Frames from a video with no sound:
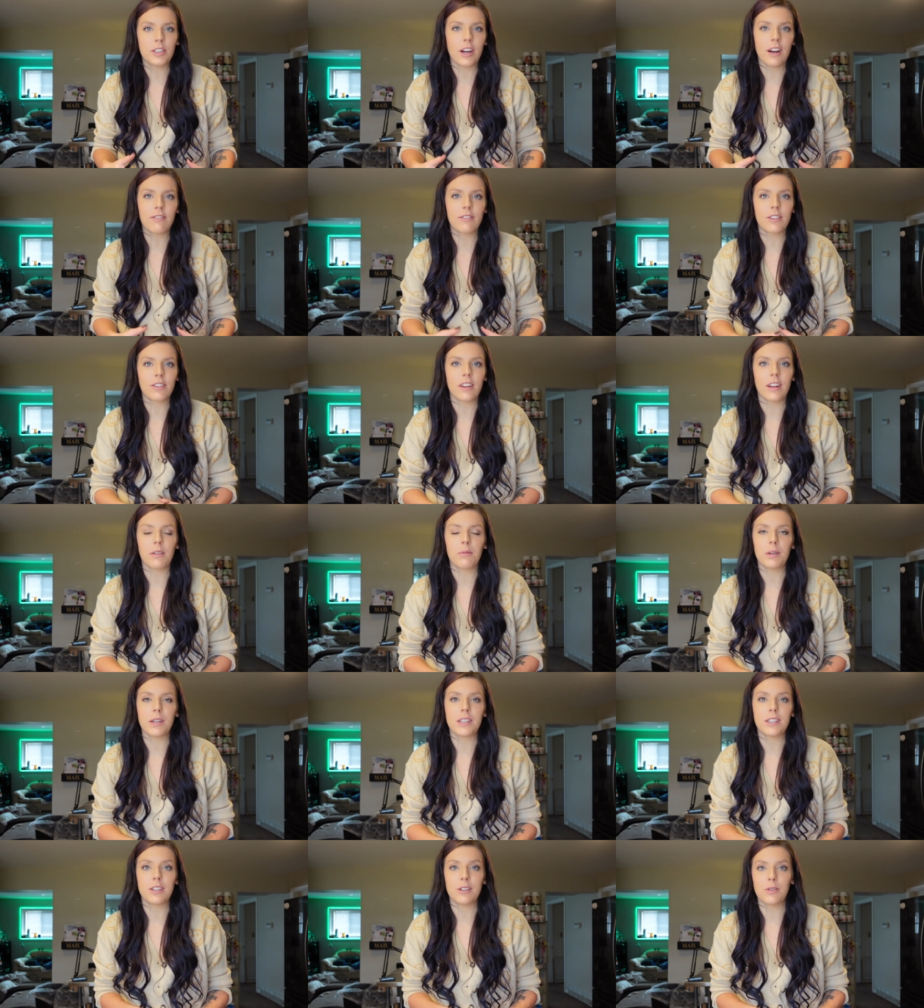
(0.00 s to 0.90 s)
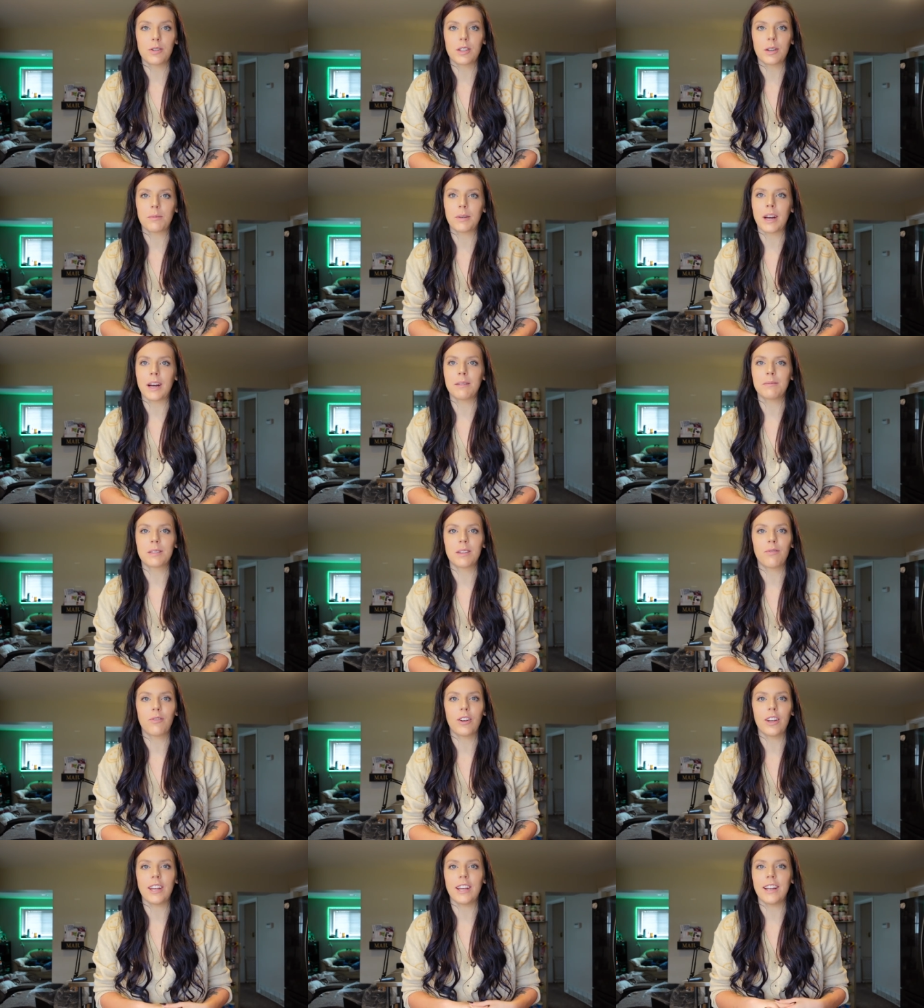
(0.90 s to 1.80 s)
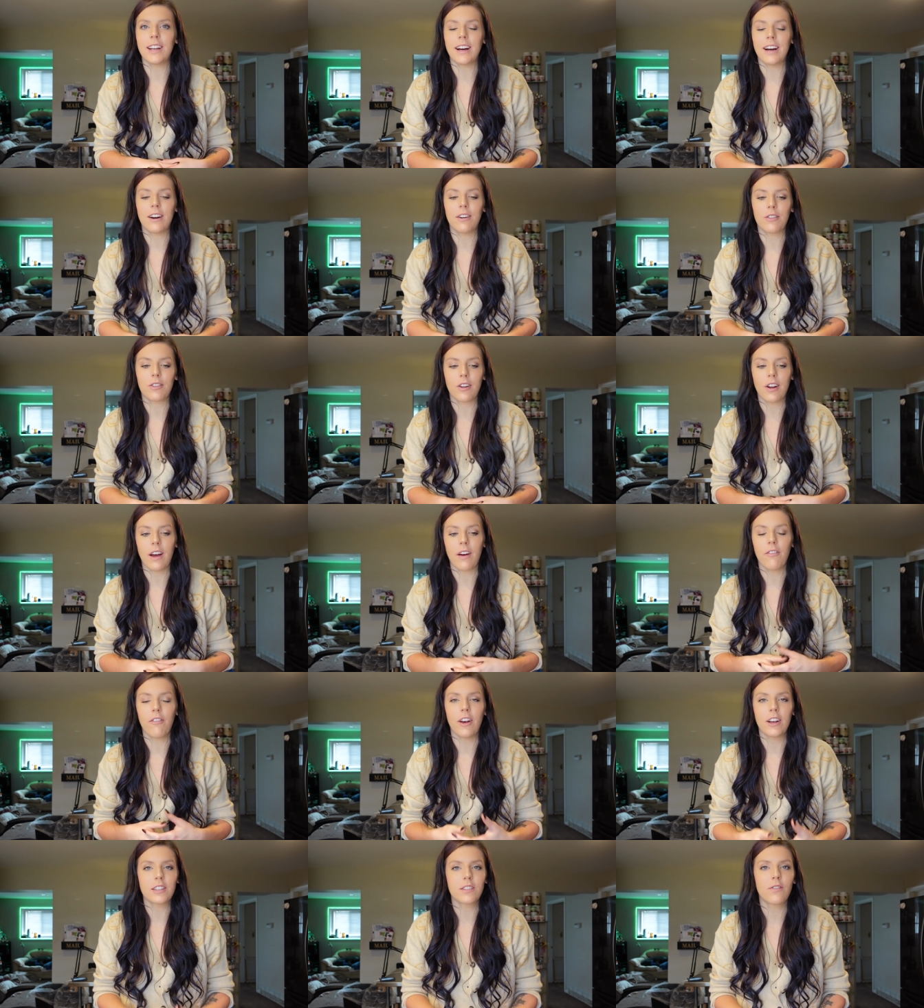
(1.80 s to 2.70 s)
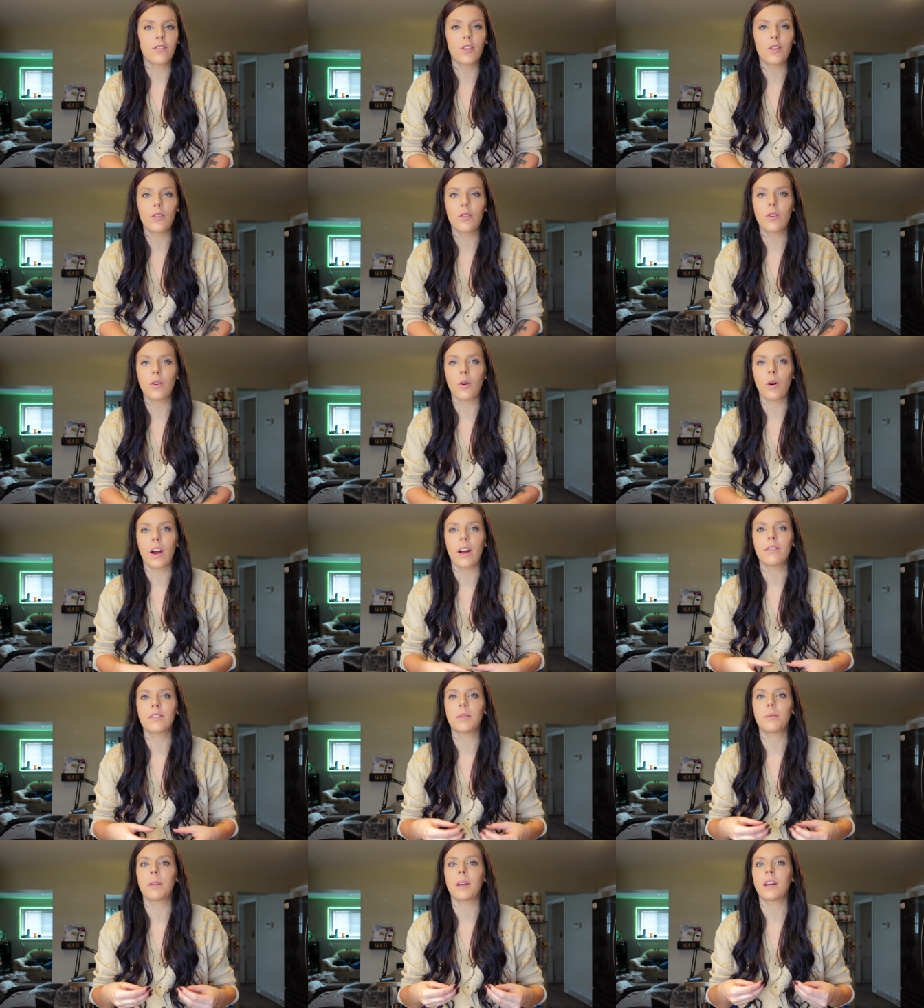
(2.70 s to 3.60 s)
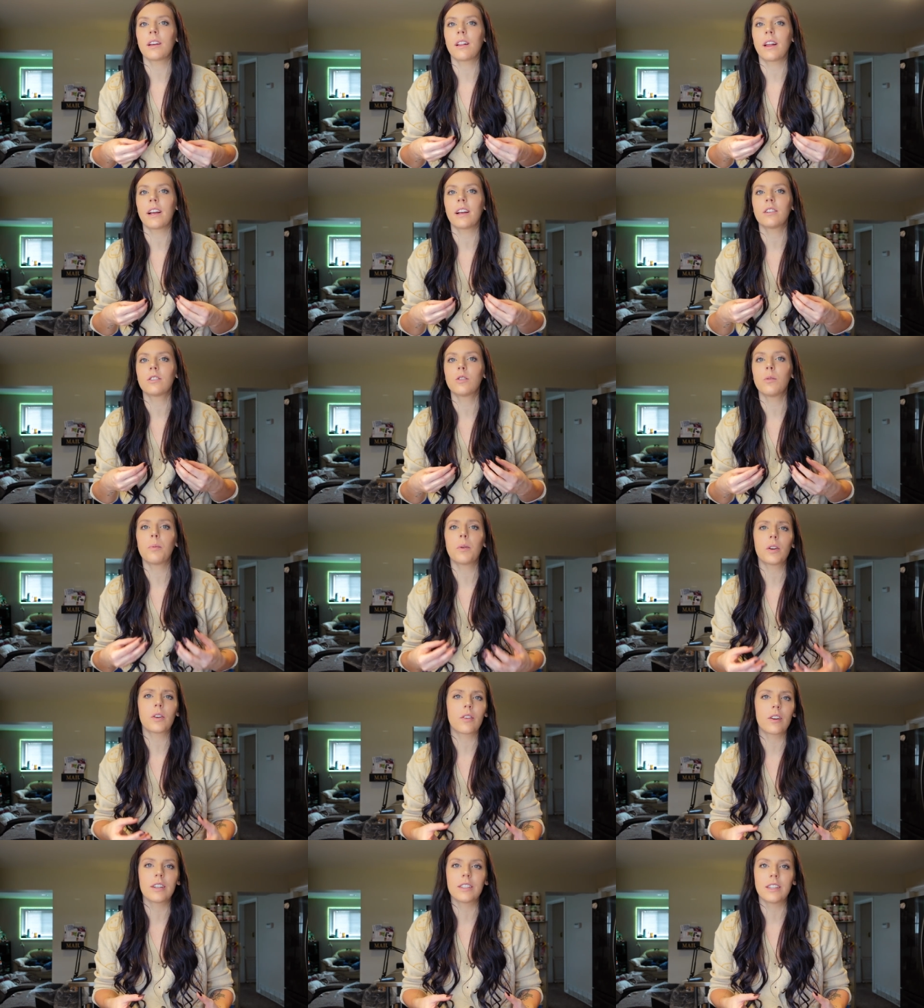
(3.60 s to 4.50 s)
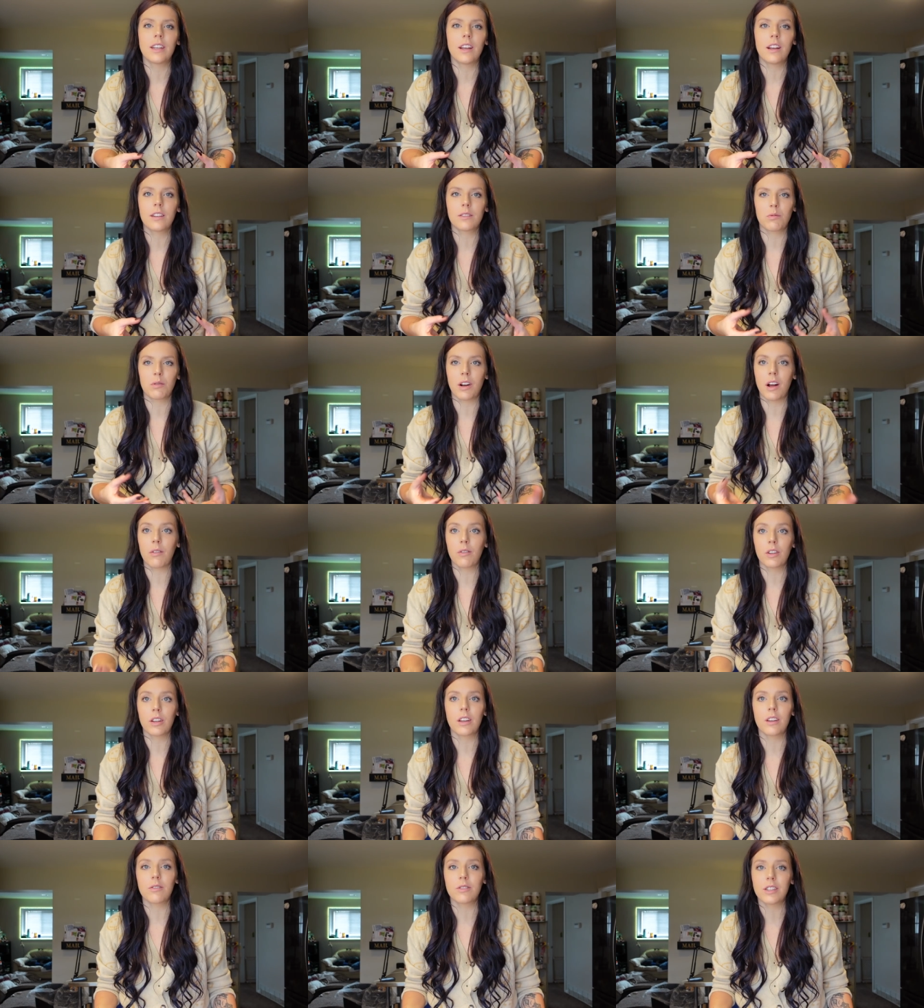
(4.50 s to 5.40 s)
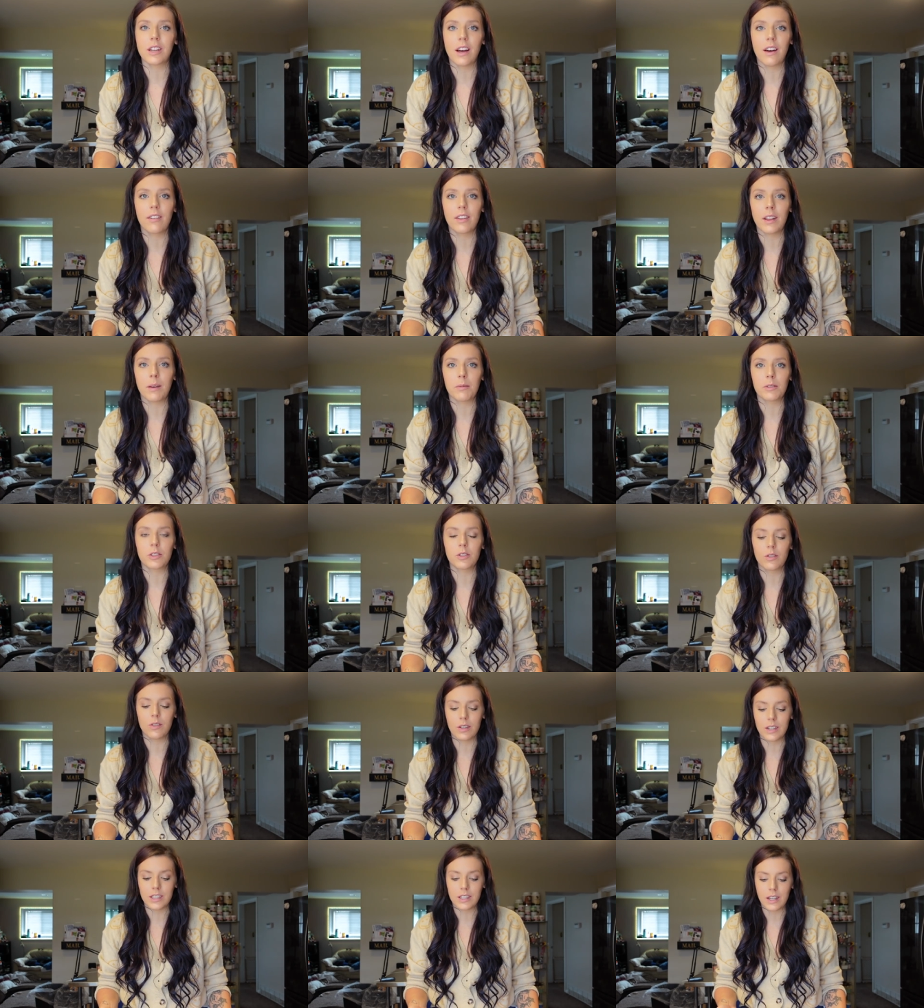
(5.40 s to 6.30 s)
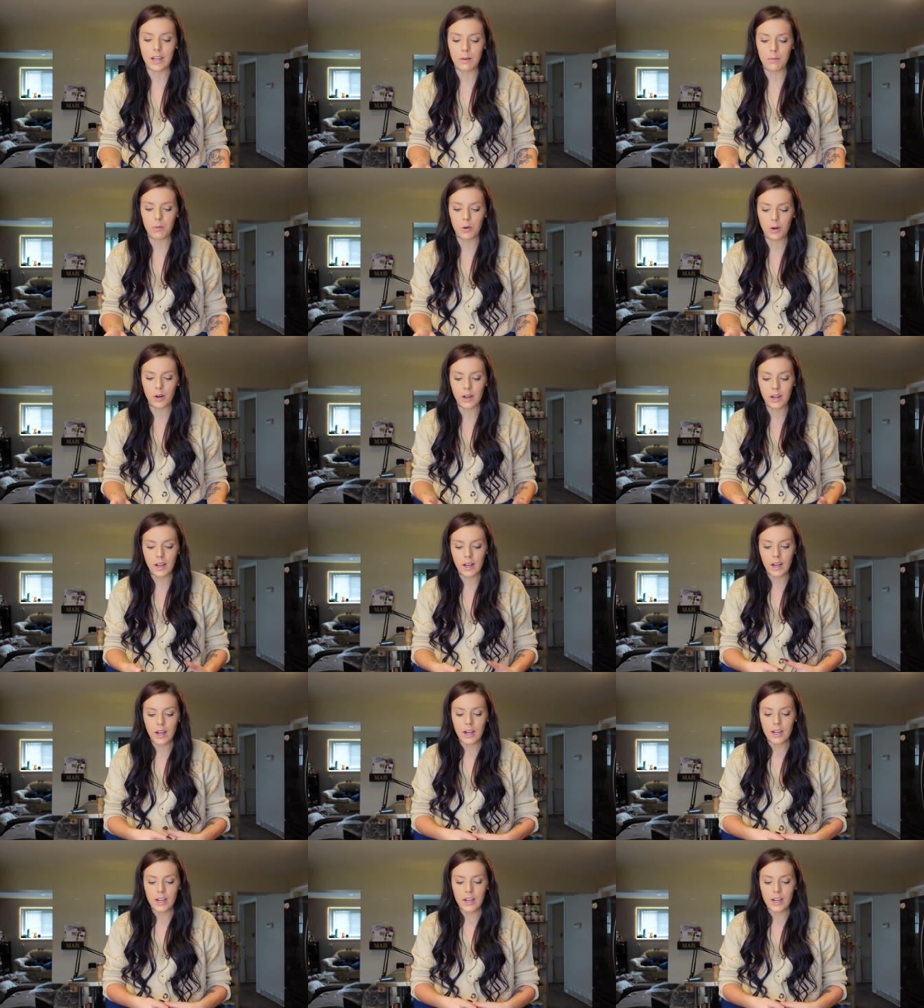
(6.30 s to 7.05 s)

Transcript: after like we do sometimes if we eat out or have fast food or have something like super greasy because we're not really used to having that much grease anymore.